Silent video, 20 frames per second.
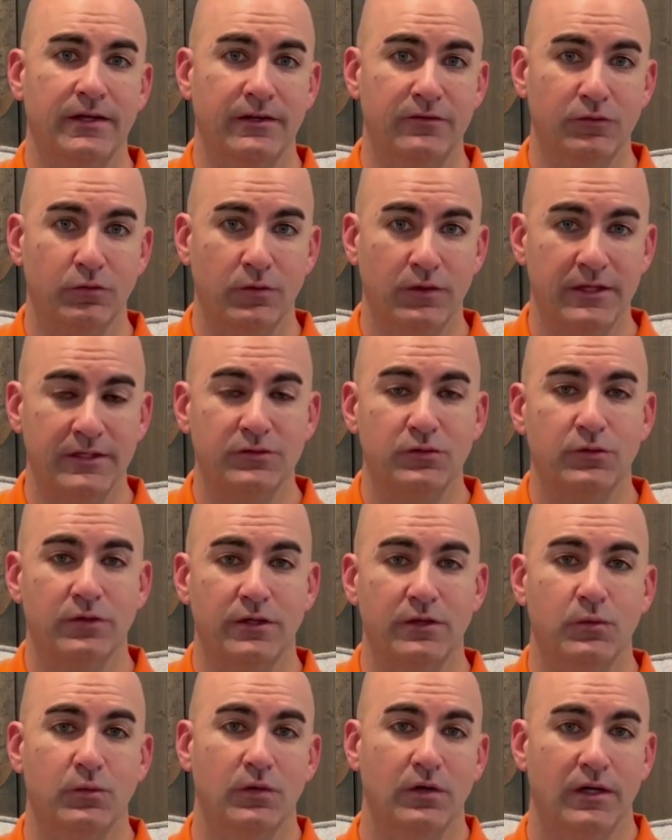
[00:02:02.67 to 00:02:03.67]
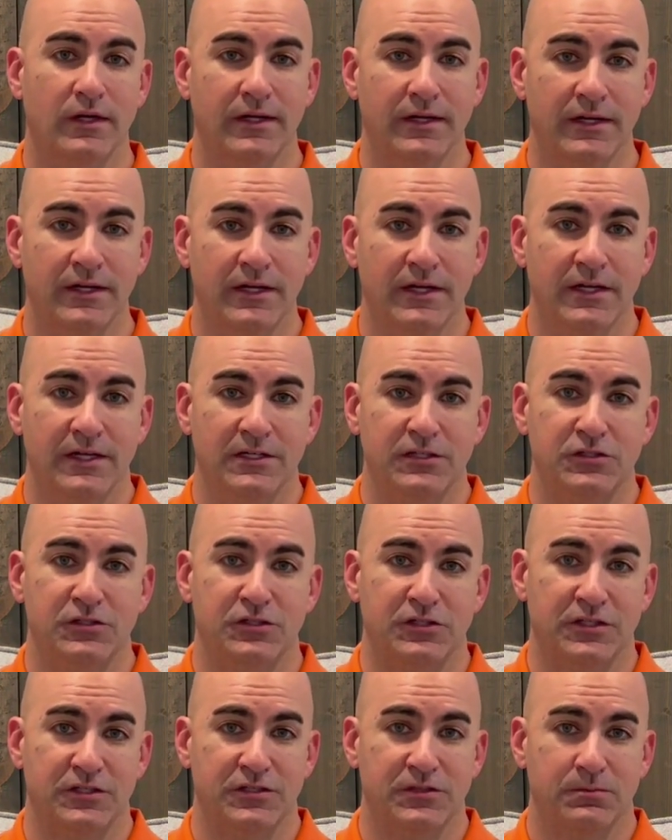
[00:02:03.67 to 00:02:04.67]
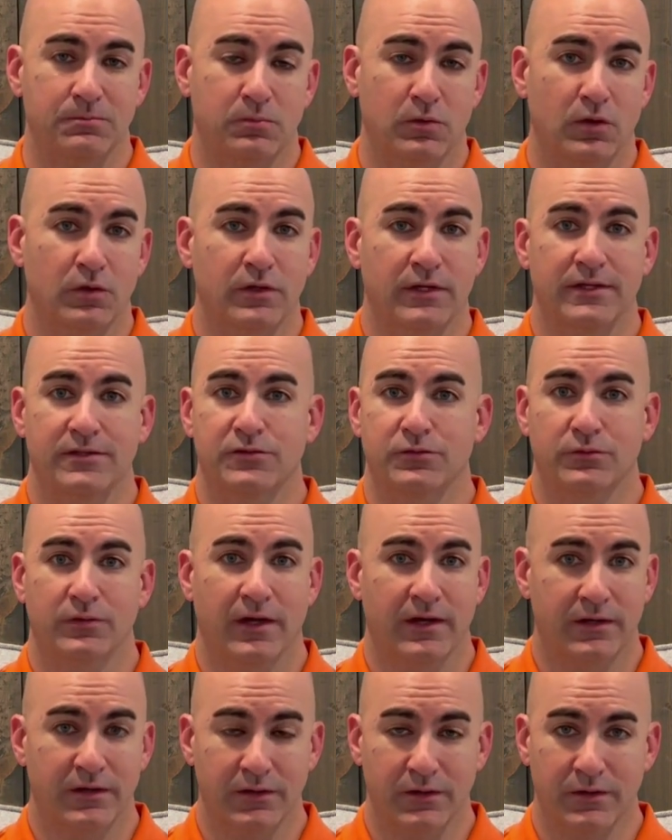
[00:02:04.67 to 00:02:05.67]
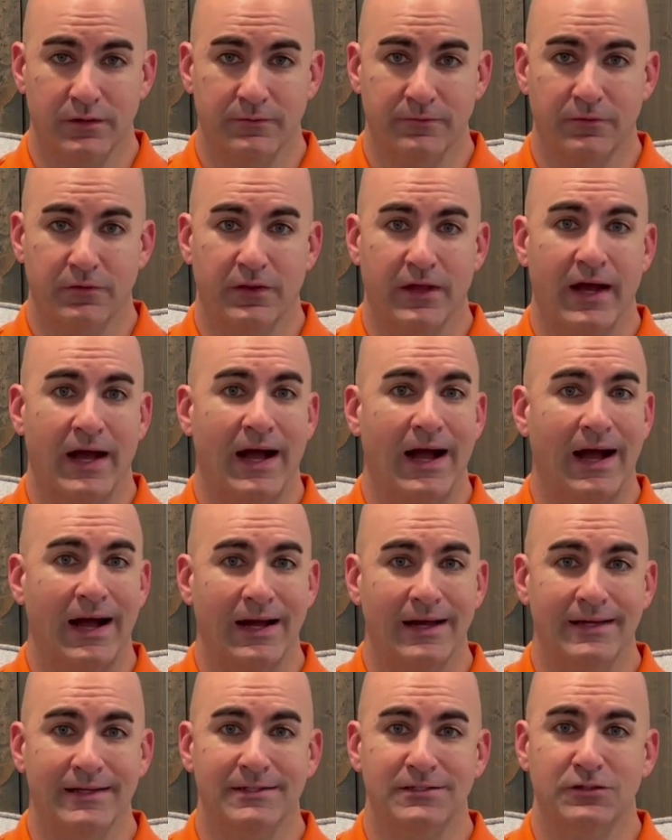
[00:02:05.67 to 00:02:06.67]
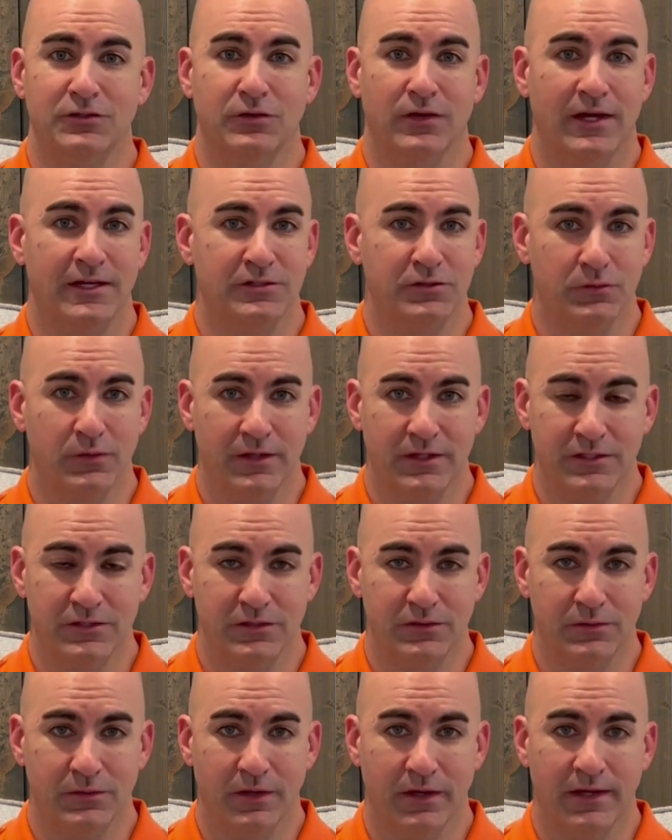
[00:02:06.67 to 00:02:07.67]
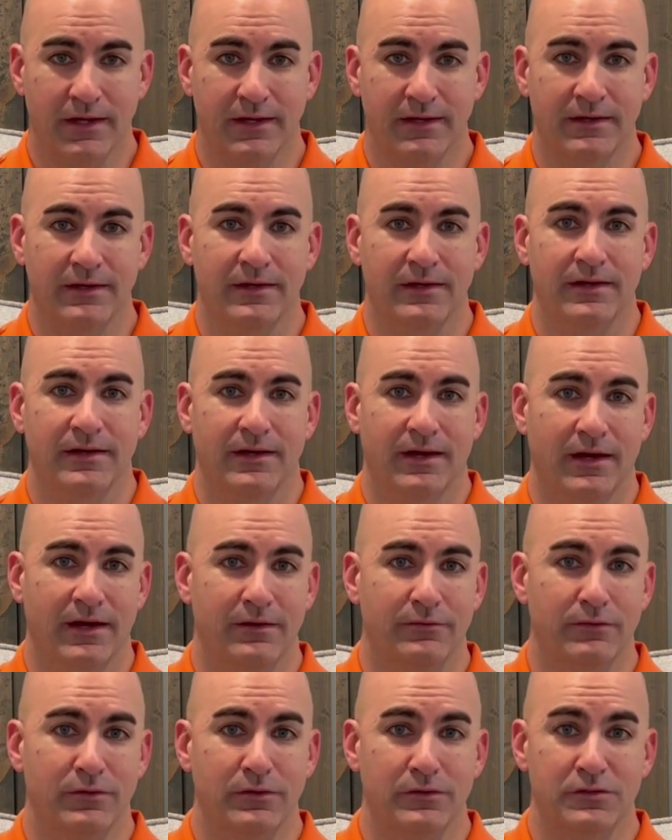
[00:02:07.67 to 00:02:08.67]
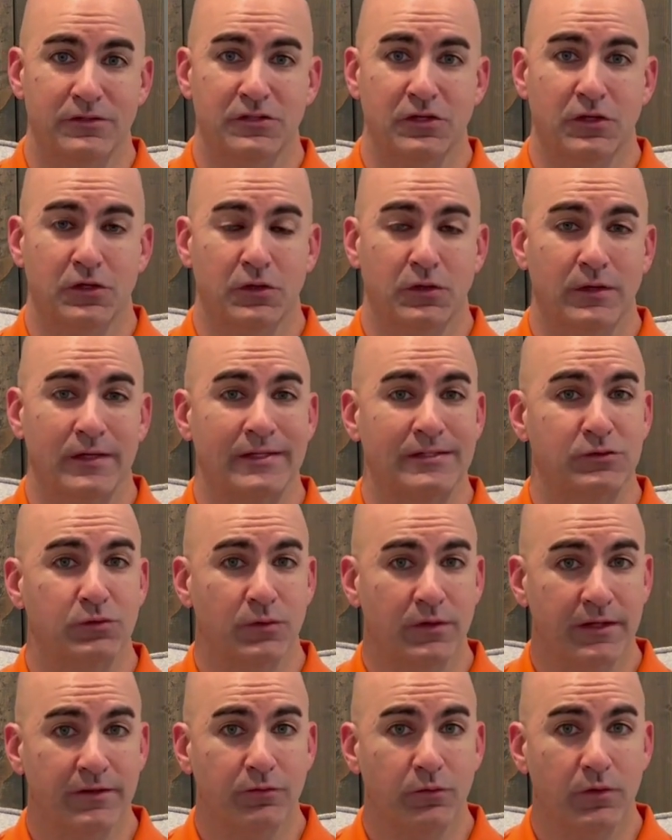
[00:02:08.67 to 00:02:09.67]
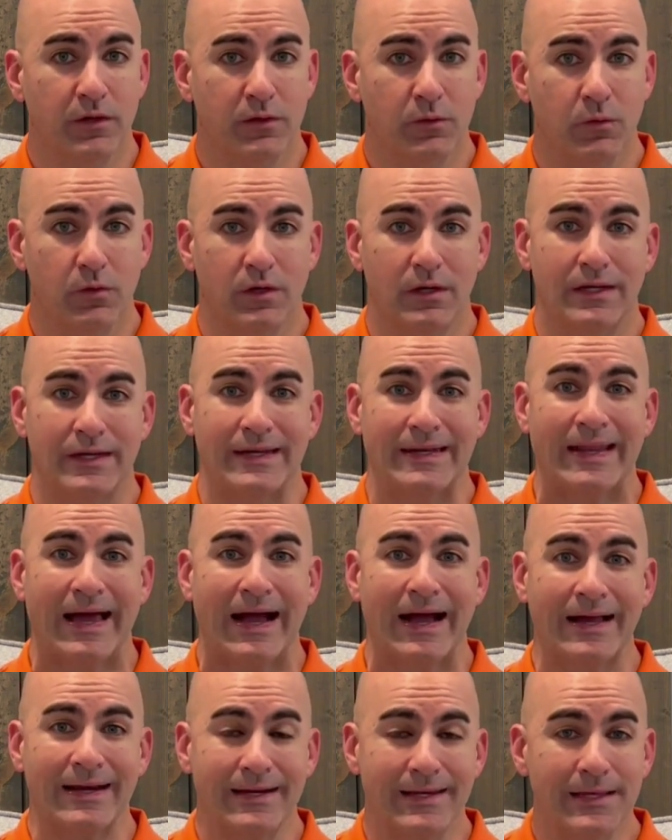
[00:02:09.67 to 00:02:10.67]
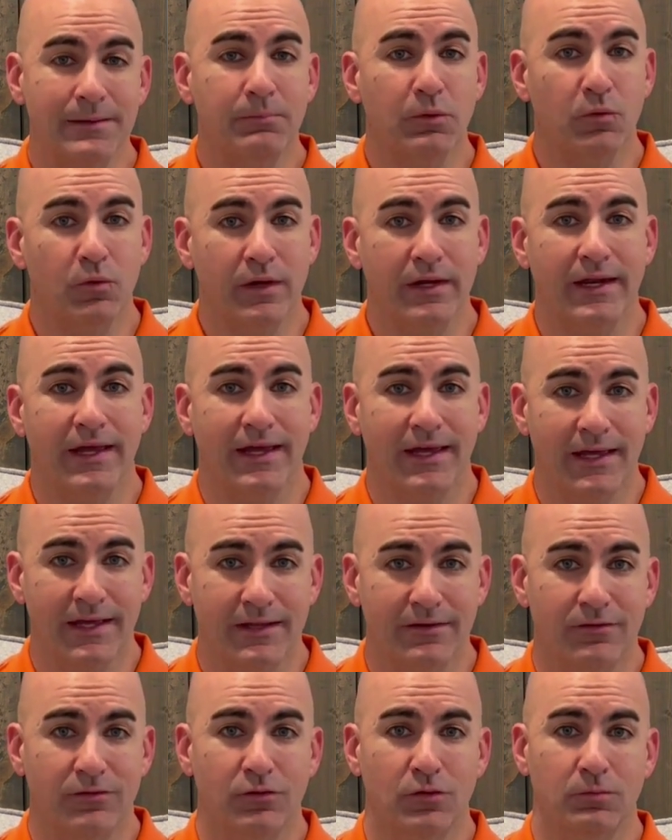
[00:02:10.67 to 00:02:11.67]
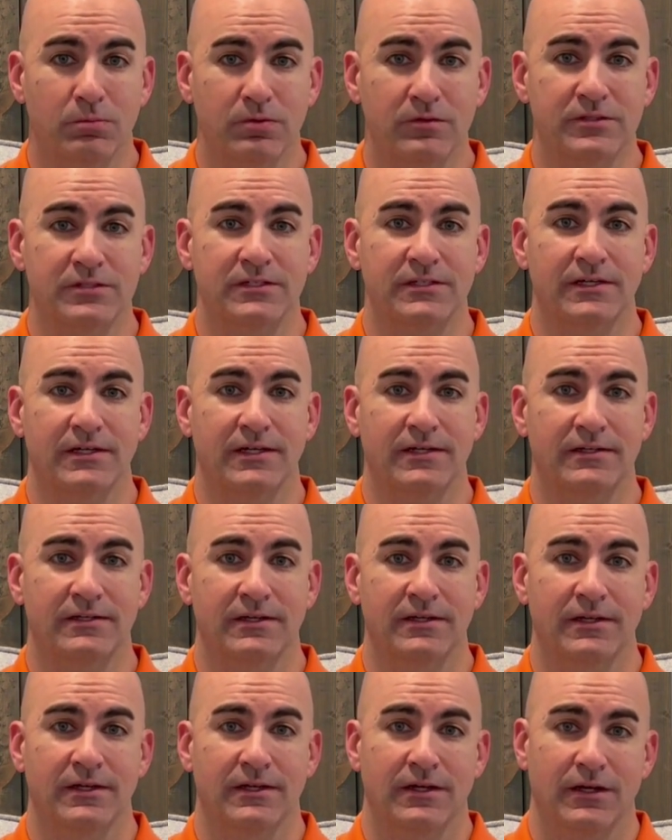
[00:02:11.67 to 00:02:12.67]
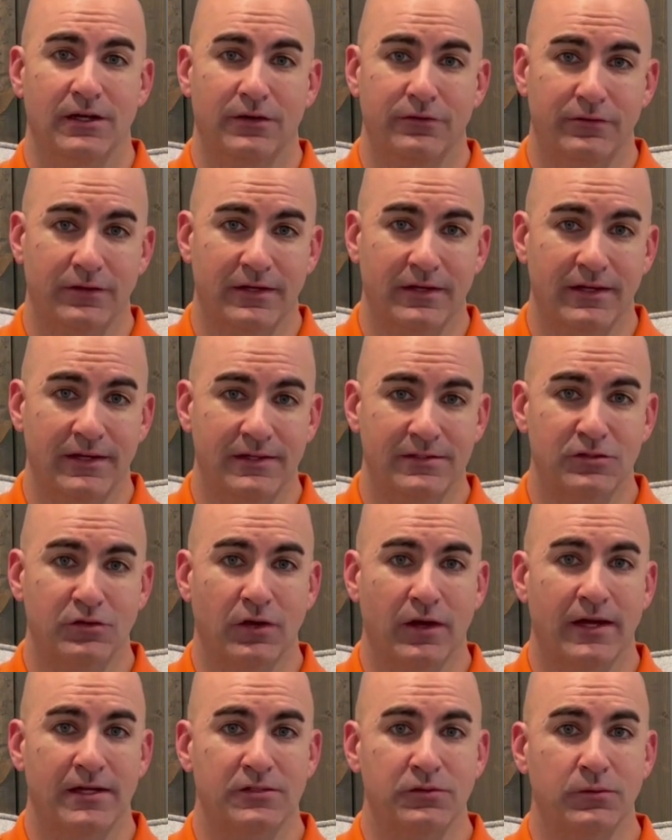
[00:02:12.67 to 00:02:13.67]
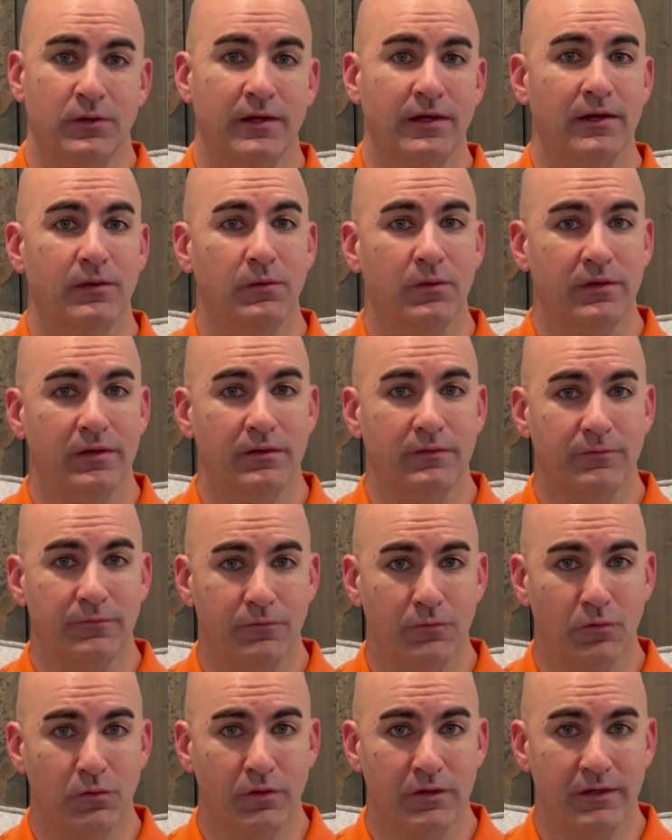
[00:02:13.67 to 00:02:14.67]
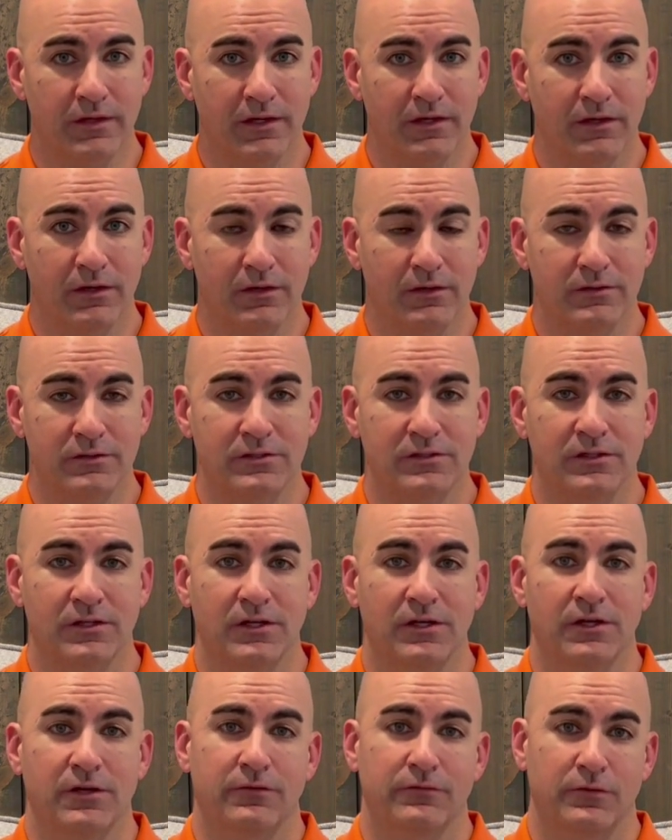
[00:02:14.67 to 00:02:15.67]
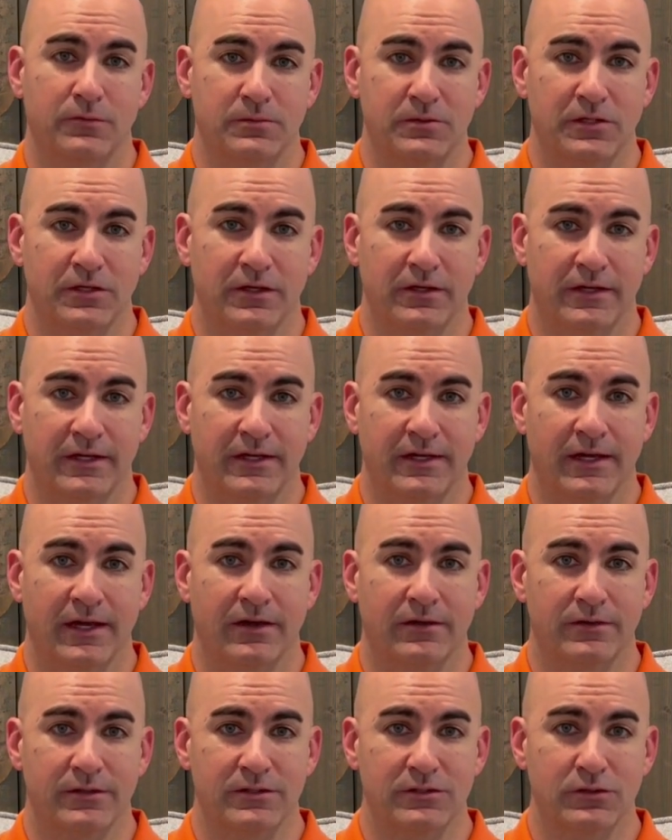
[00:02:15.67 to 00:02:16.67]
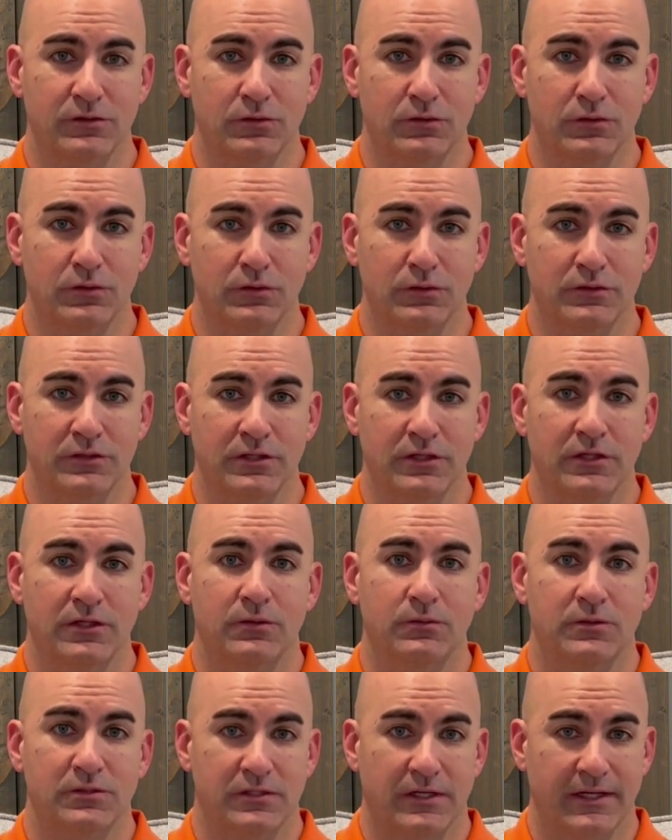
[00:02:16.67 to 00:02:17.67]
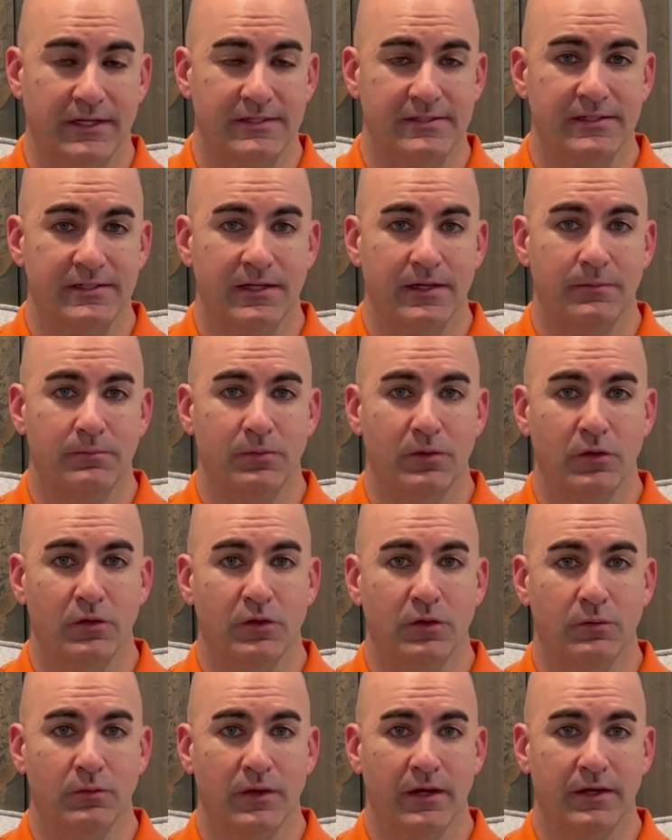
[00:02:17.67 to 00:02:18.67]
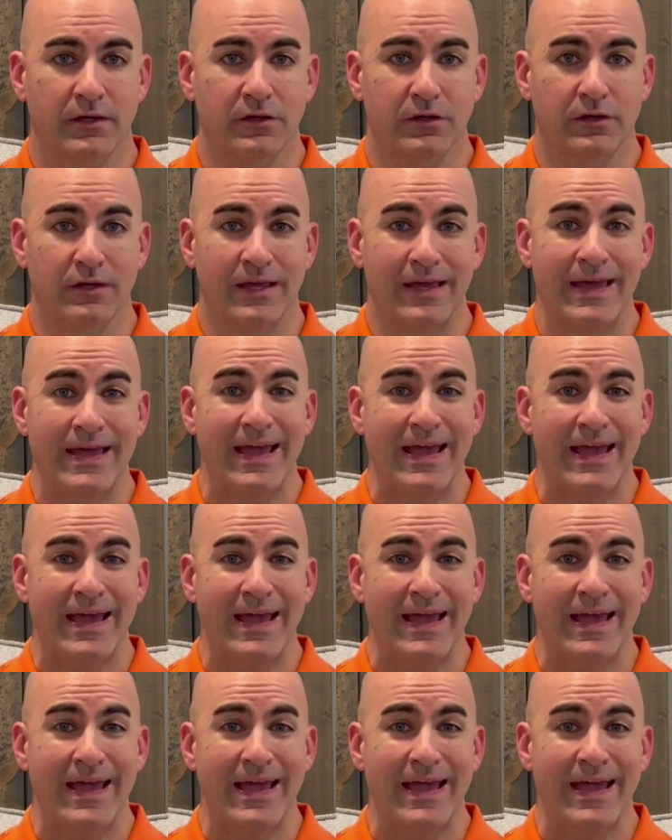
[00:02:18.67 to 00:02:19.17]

in 2021 just broke its record for the highest graduation rate ever. So in 2021, 90.82% of the kids graduated within 4 years from Cherokee County schools, which, like I said, broke a record.